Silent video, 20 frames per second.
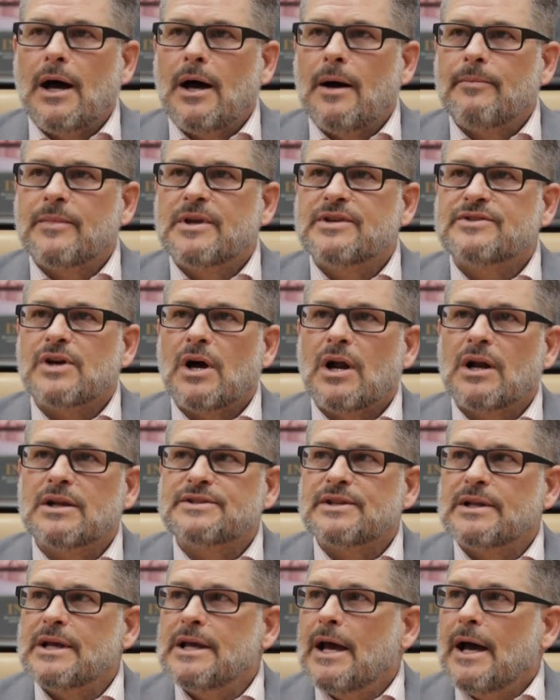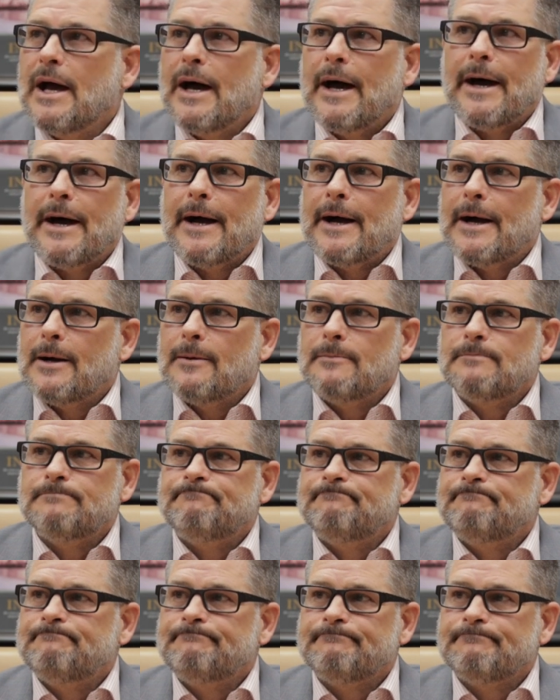because honestly, the
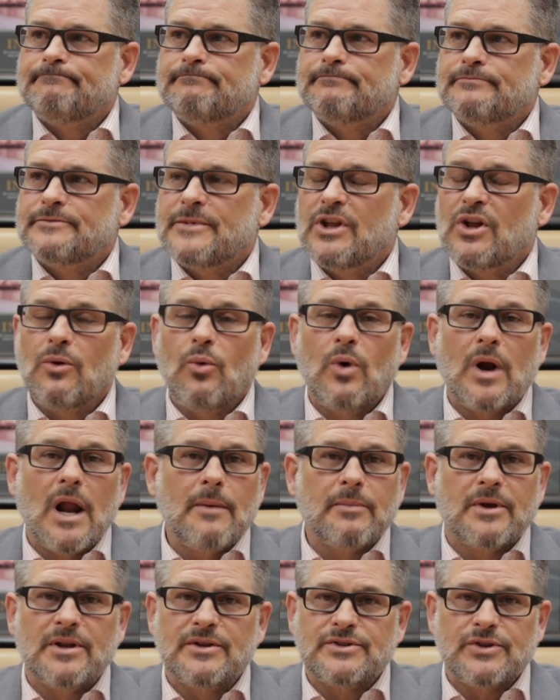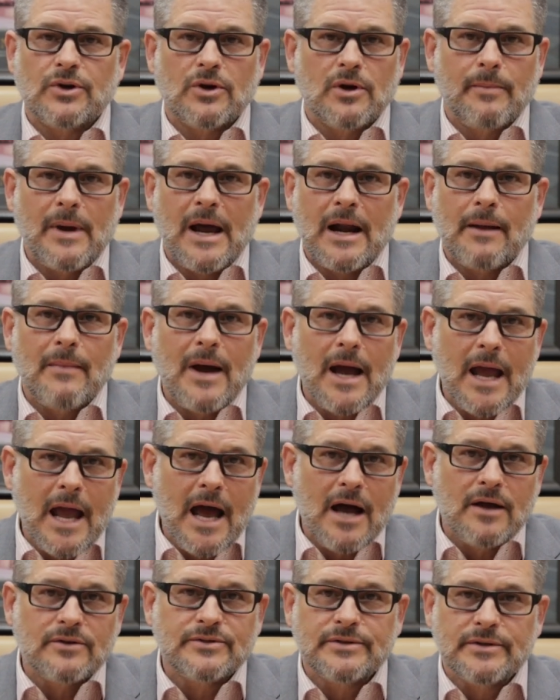only one I'm concerned about at my
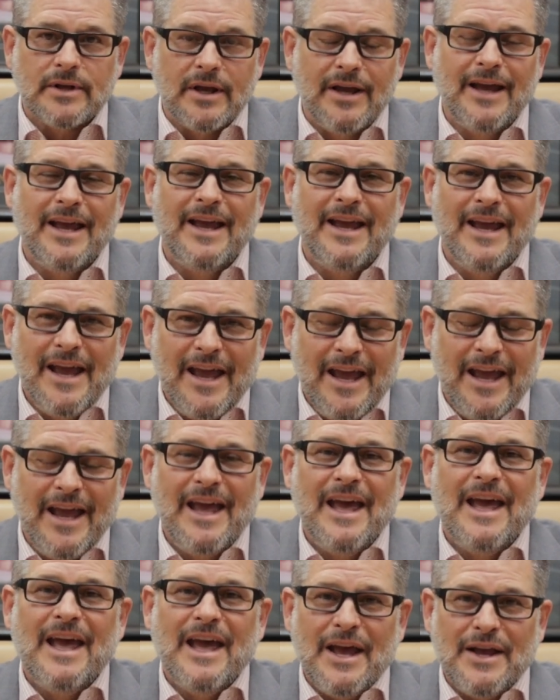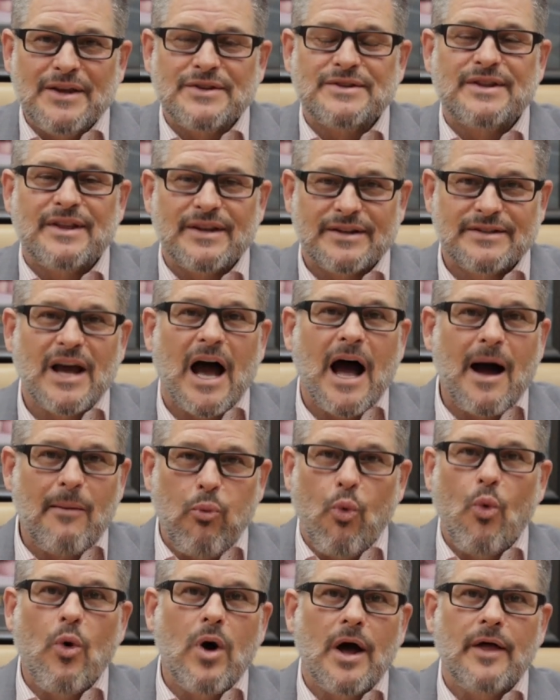house is the
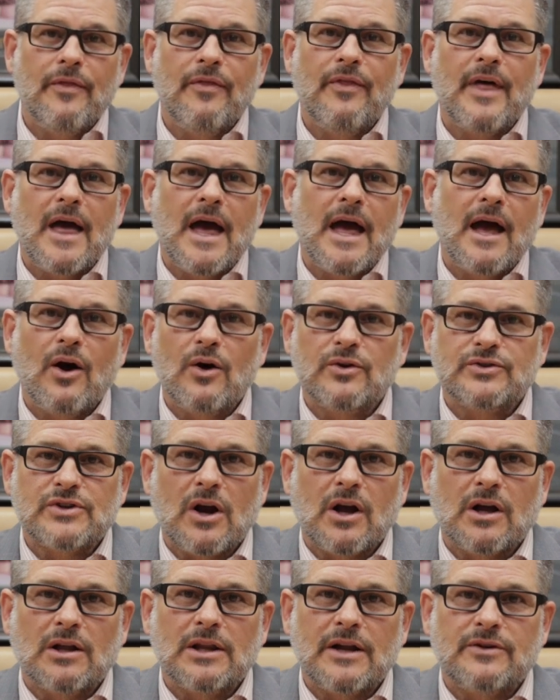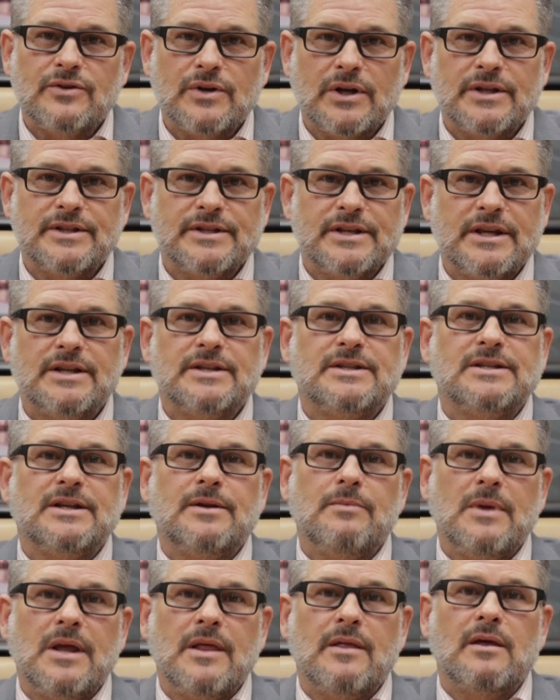top one that Ozark Electric is going to
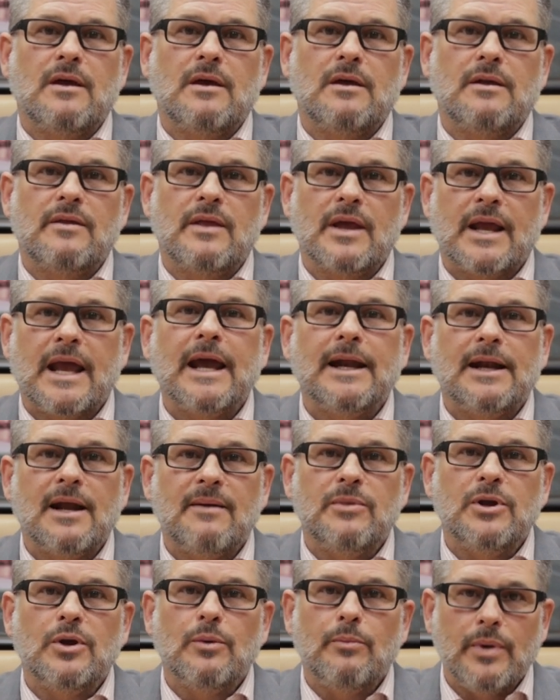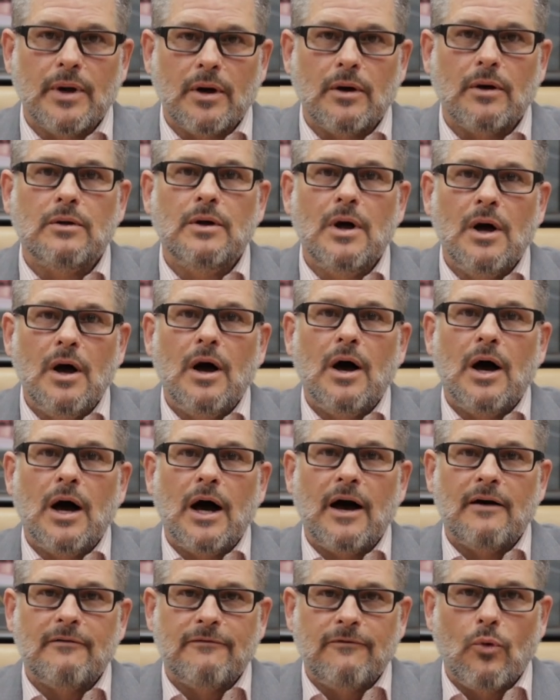send me the KW bill
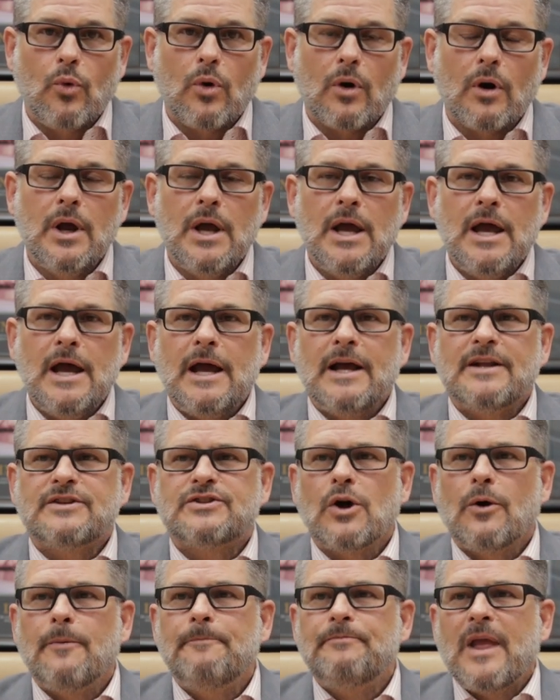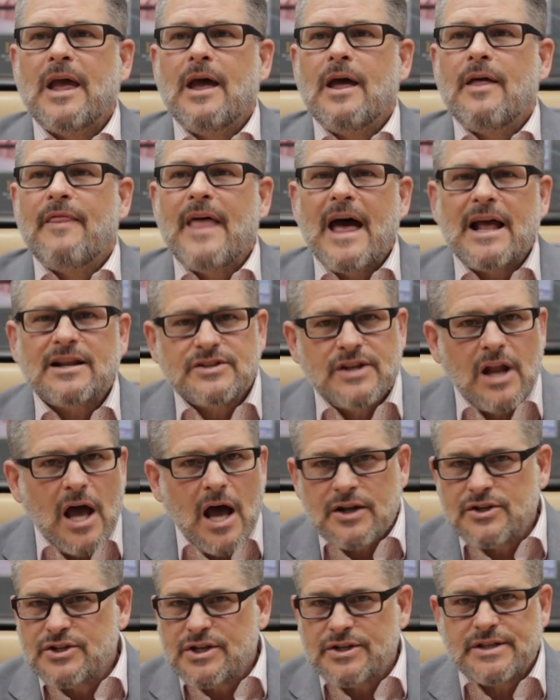for. And so that's
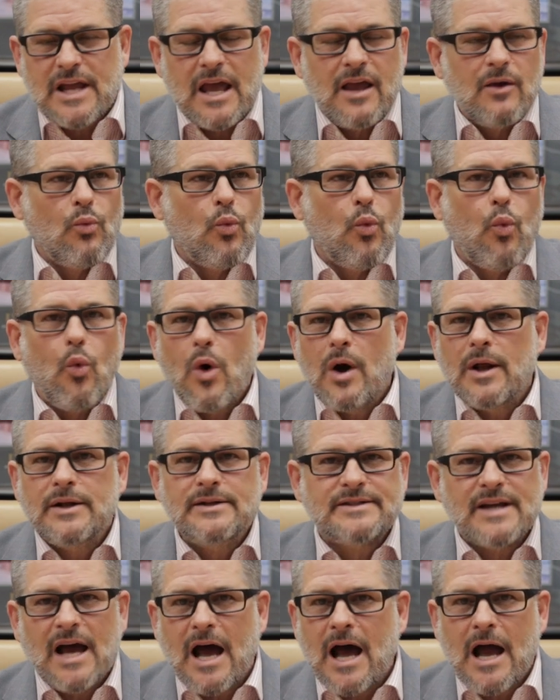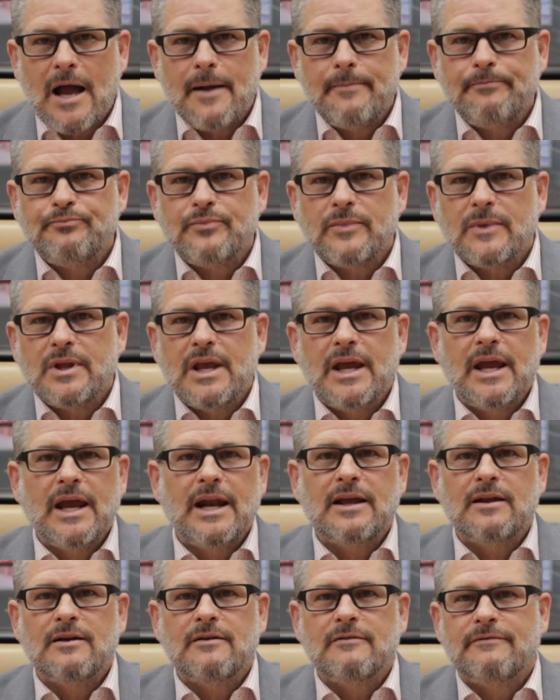not just a one time, you
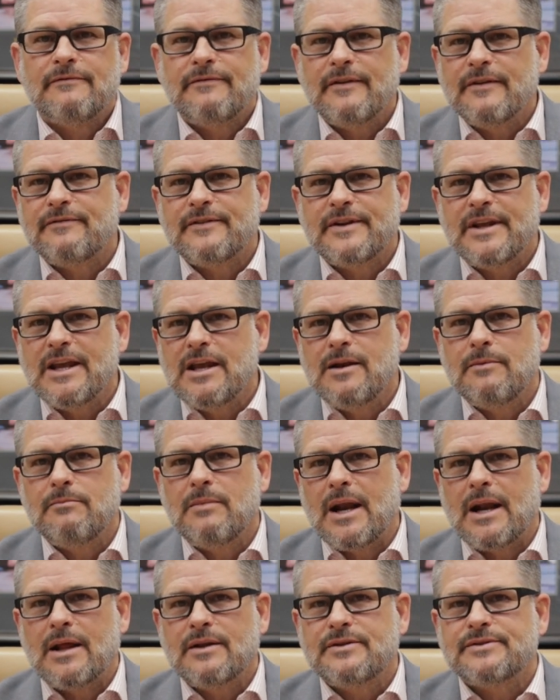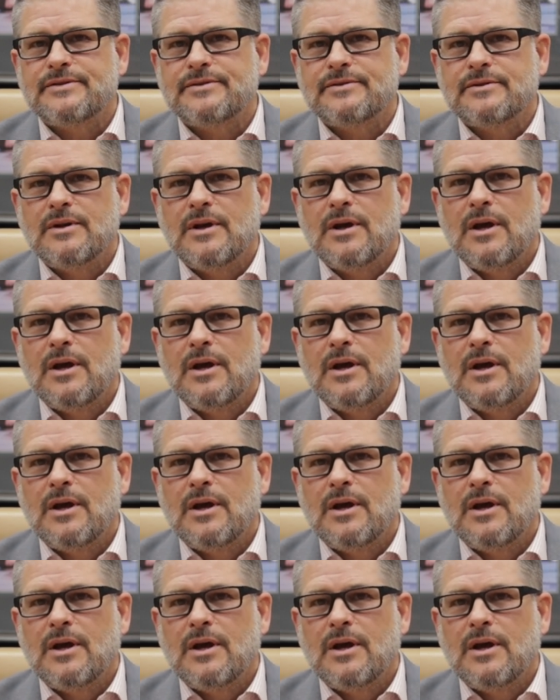hit it in 15 minutes